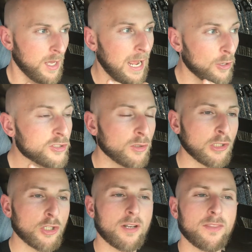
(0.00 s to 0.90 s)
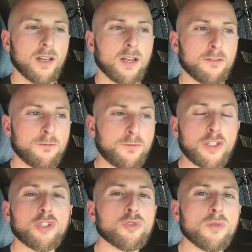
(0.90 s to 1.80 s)
the
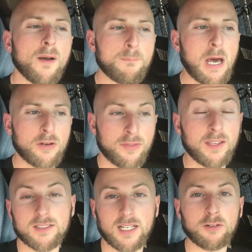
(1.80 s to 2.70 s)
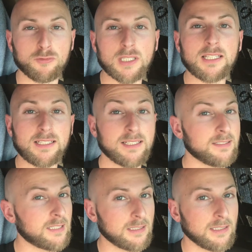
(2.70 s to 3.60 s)
few amount of things that I really
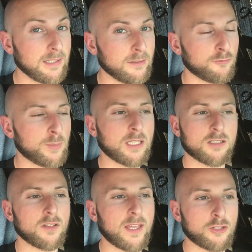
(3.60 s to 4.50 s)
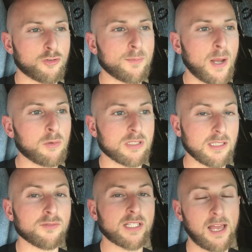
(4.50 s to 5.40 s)
need to live, because on that trip I was
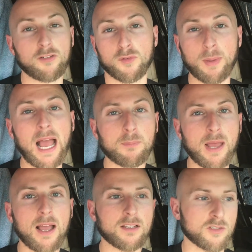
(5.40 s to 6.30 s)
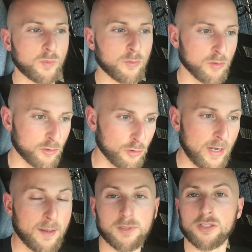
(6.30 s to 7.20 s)
living out of a backpack because we were
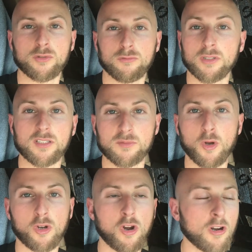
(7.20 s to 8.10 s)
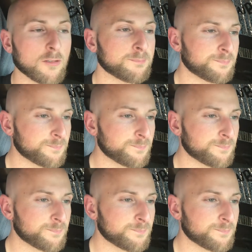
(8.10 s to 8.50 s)
crammed into a really small car.